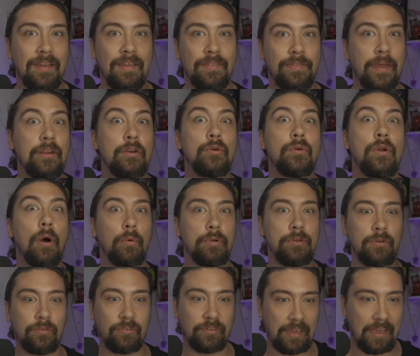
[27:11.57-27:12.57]
Then when
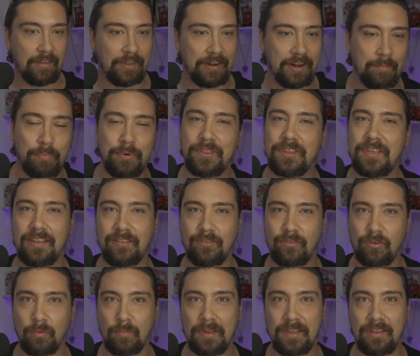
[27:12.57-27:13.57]
you scale it up with the
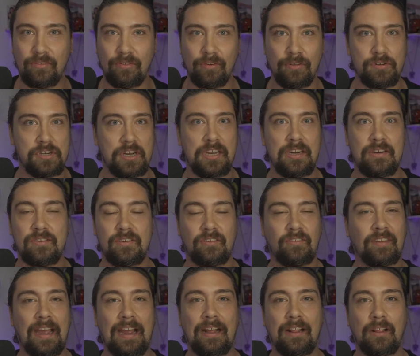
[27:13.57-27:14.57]
instruments or change the
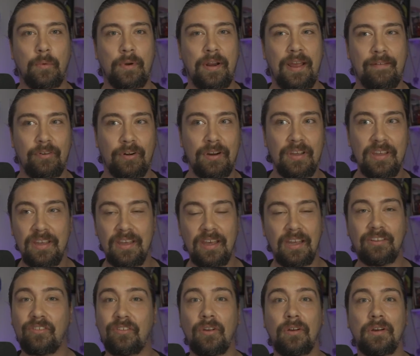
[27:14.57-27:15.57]
style or whatever,
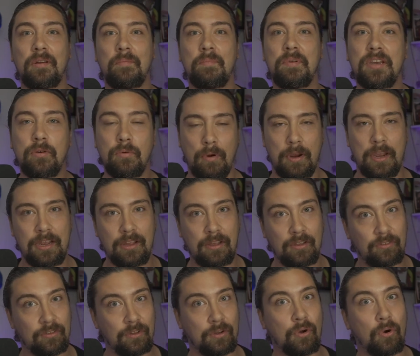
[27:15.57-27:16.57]
it's still going to be great
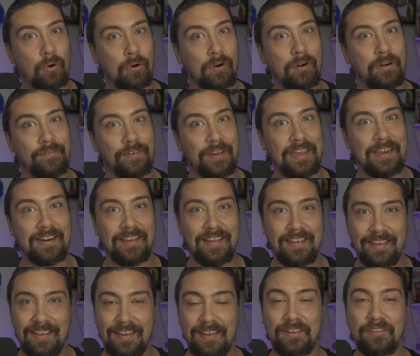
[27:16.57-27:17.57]
because the core of it
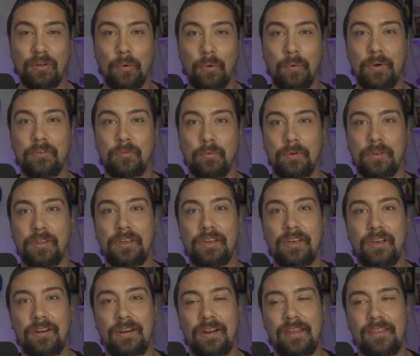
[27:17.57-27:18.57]
is always really
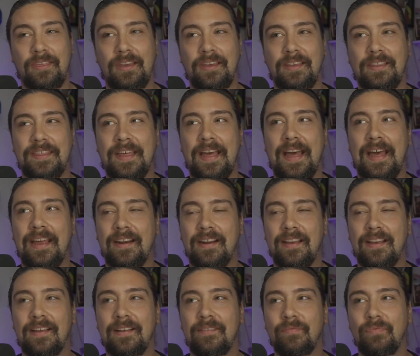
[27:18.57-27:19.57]
good. And I think that
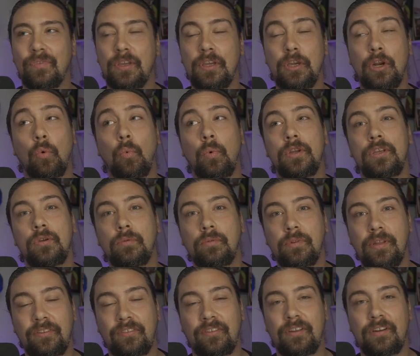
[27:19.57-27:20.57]
when you
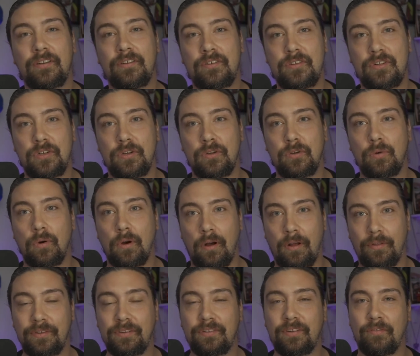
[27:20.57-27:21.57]
listen to all
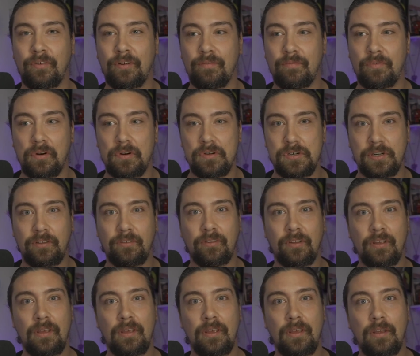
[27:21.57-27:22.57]
these different versions,
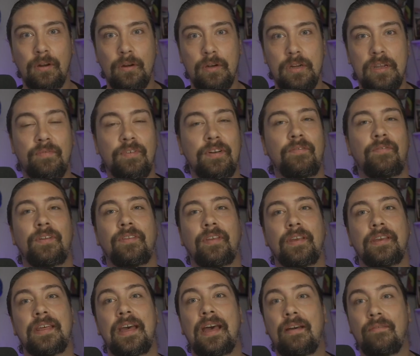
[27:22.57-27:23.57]
even if it's like
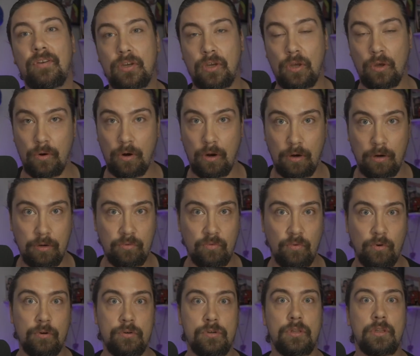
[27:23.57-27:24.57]
the heavy Code Orange
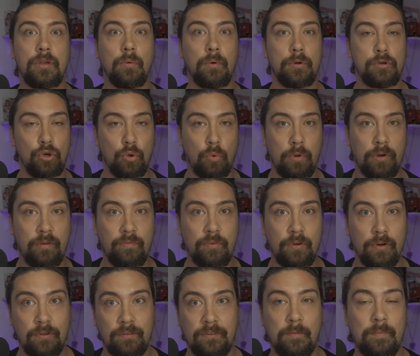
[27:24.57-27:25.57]
version, the original one of
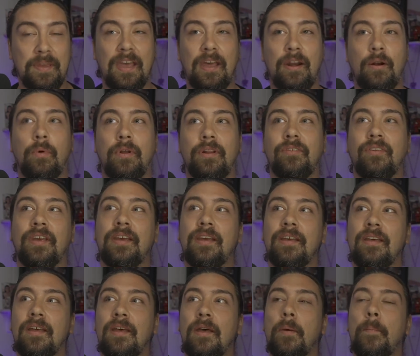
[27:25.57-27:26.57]
yours, the piano one, it's like,
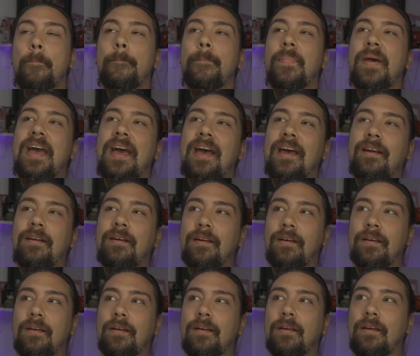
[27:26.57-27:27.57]
man,
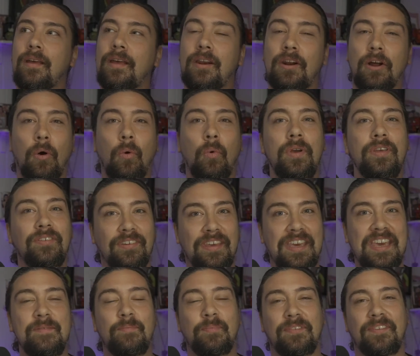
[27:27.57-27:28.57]
it always
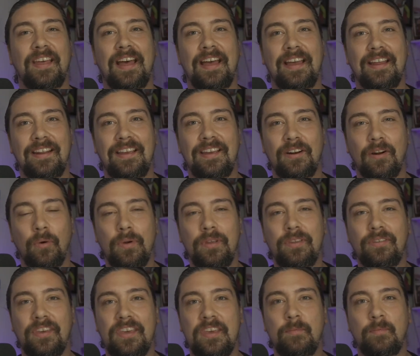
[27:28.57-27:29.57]
keeps that. It always
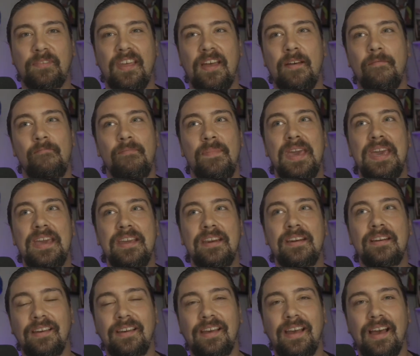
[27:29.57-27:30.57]
keeps that
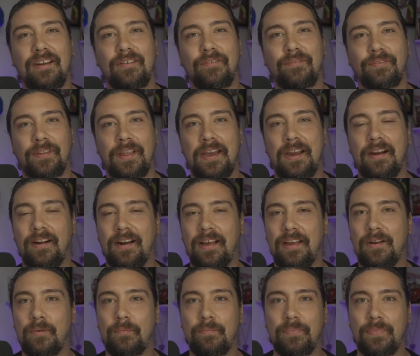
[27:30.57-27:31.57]
main kind of flair.
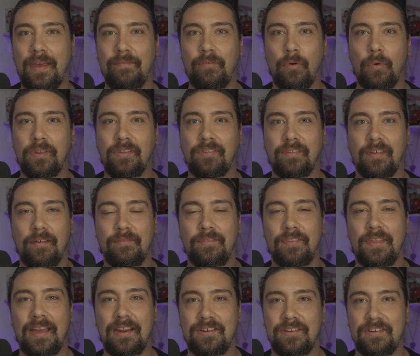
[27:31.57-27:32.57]
And I've always loved
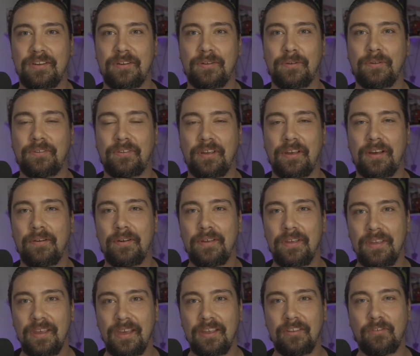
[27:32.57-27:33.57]
that too. So
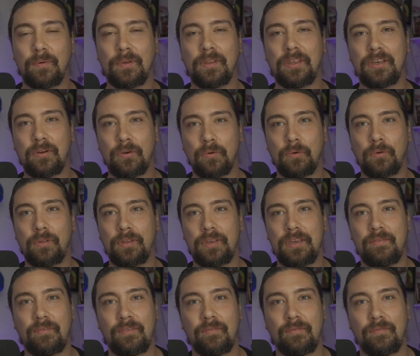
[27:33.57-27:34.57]
it's really cool,
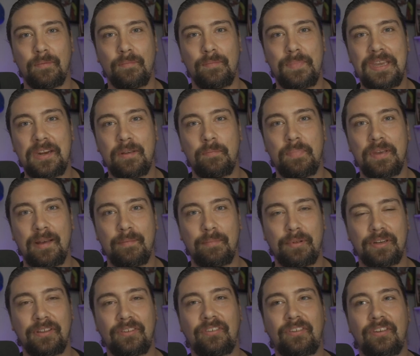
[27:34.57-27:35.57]
even for me, to be able
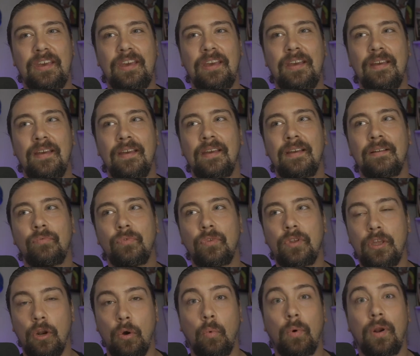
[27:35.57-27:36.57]
to see,
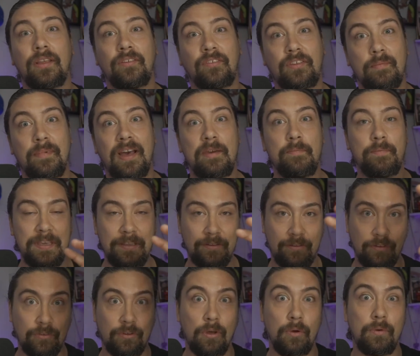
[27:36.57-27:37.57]
when I see my
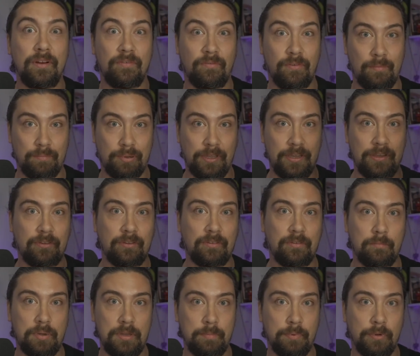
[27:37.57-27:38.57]
pieces go different places and
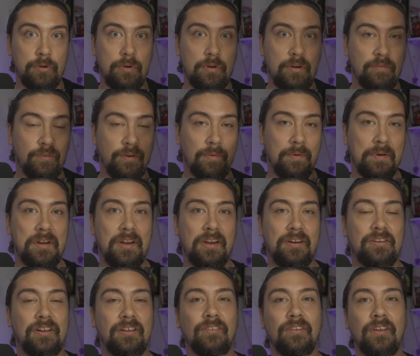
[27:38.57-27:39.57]
people do different
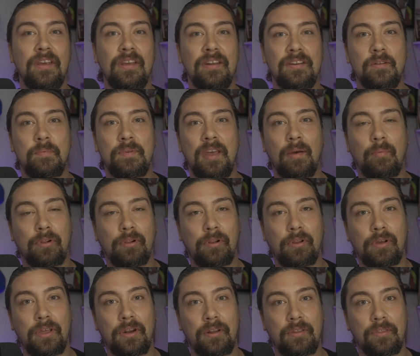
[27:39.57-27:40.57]
renditions, to be able to
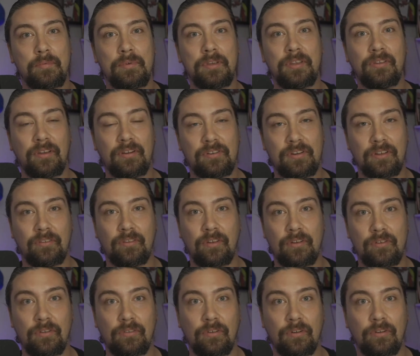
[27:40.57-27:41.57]
look at other musicians such
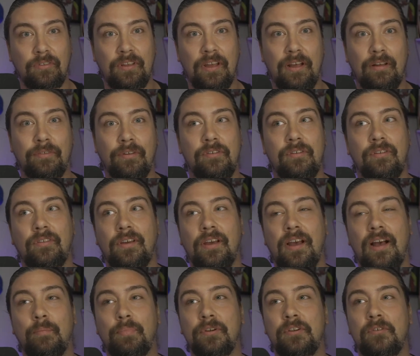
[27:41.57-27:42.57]
as yourself, such as
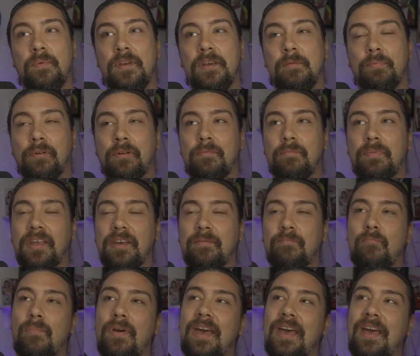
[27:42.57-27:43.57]
accomplished people, and be like,
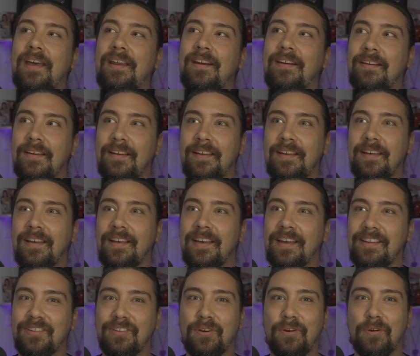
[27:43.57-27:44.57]
man,
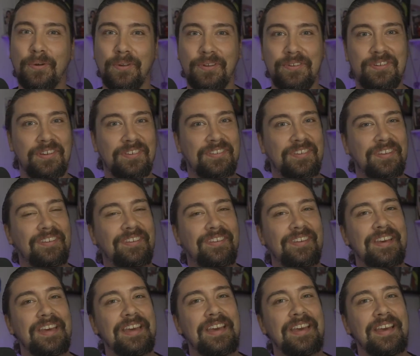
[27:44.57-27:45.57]
it's cool just to
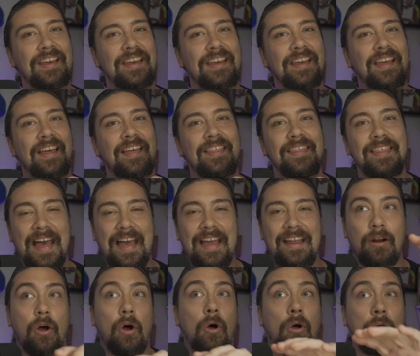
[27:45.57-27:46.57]
see that
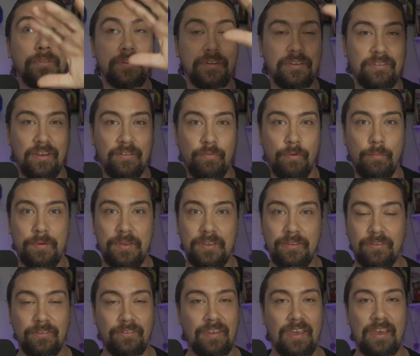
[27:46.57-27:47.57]
all these different pieces take